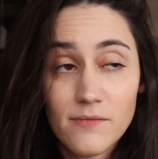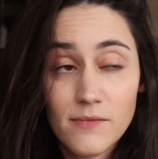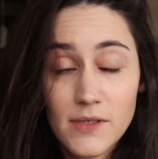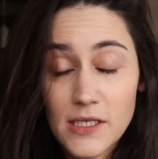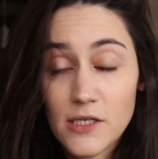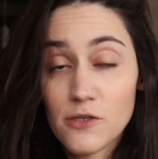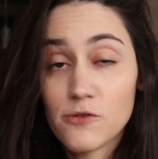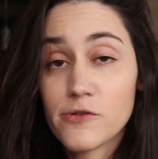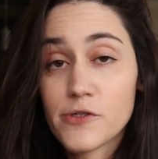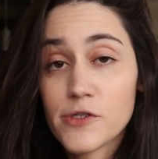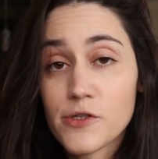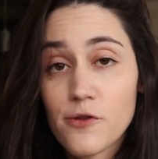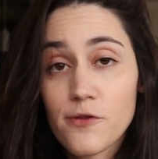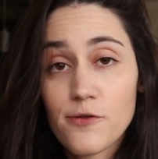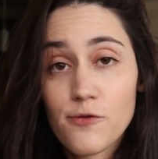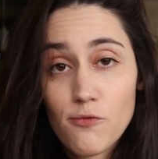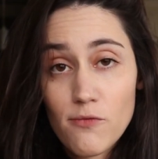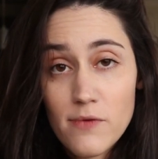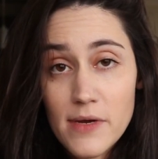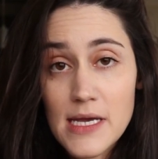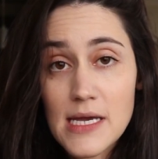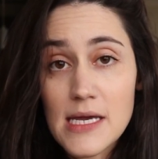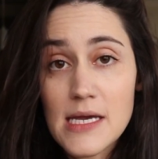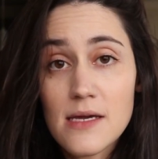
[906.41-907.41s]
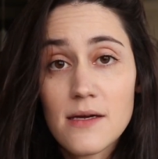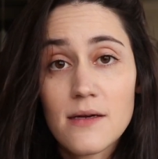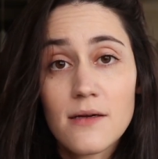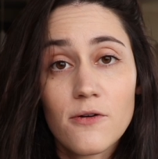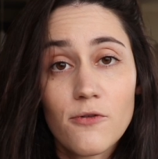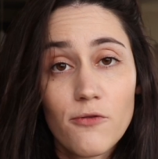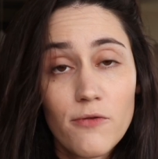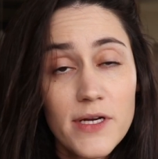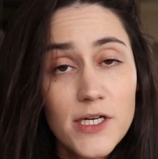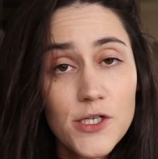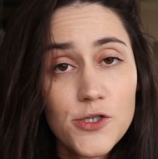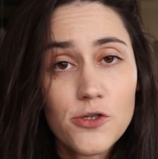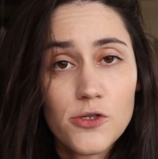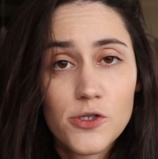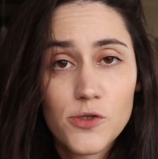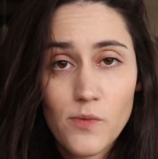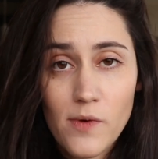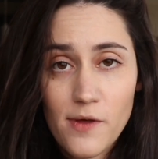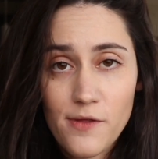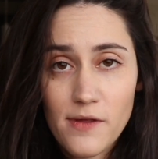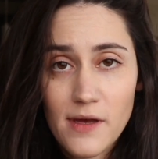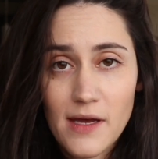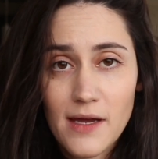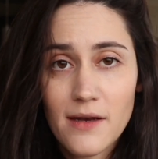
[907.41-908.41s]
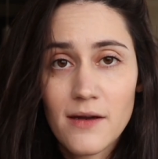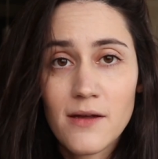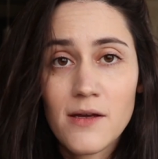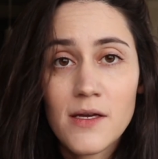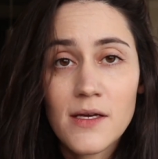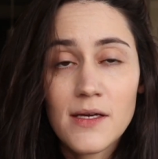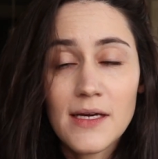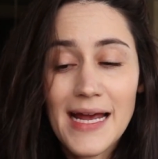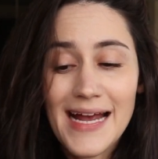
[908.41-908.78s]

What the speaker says: kills 3 creatures with it